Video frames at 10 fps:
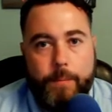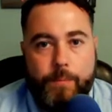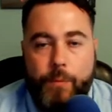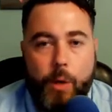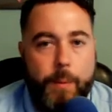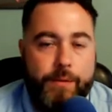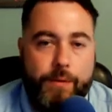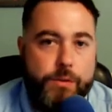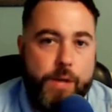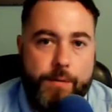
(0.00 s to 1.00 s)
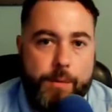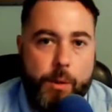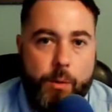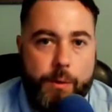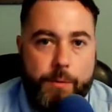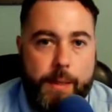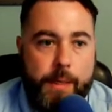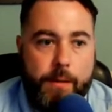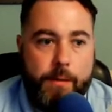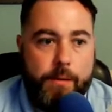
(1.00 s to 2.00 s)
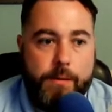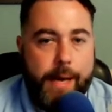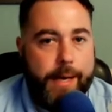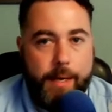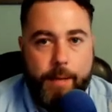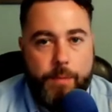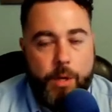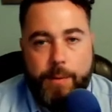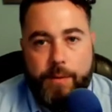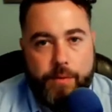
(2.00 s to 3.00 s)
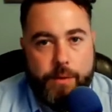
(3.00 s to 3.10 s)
Nobody feels comfortable with being tied up. Nobody feels